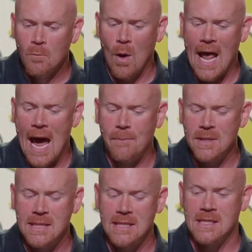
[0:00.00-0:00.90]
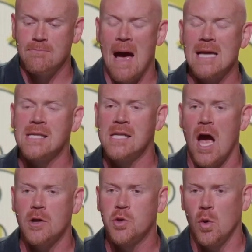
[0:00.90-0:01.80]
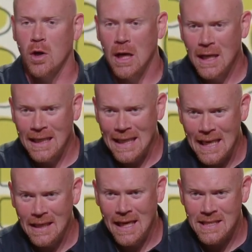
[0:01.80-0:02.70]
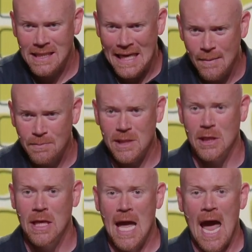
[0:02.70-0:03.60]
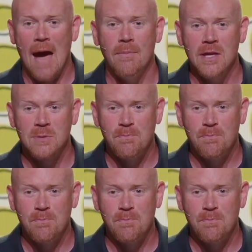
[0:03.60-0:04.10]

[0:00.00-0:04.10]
what happens is, is my sock drawer gets empty and this